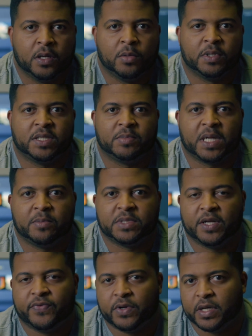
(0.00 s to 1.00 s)
But sometimes
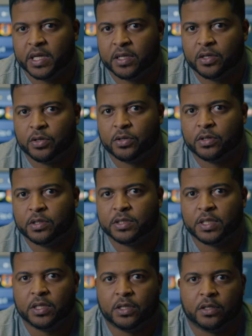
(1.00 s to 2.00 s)
if you're indoors
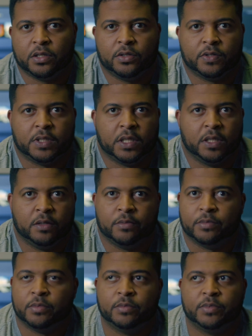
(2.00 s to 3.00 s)
and you're using
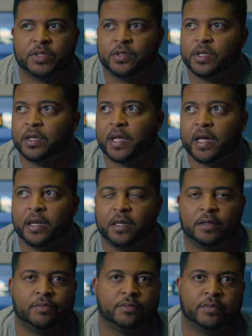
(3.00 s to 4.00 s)
studio
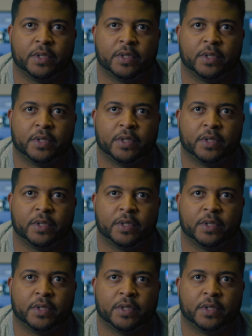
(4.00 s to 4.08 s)
lighting,